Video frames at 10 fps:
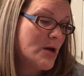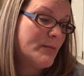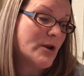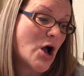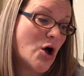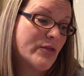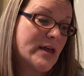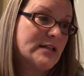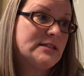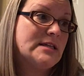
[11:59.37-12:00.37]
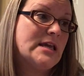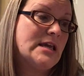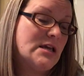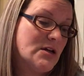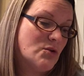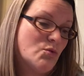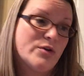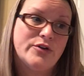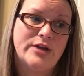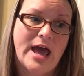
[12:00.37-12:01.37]
but all they could see
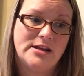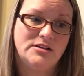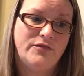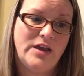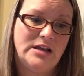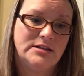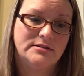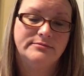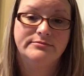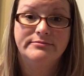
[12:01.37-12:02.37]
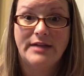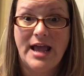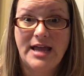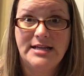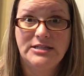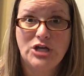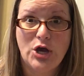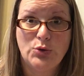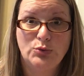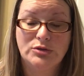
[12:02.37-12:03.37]
were their Daddy's feet and his
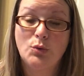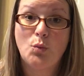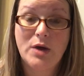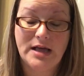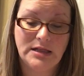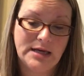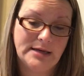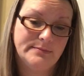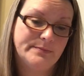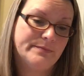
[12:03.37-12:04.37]
toes wiggling.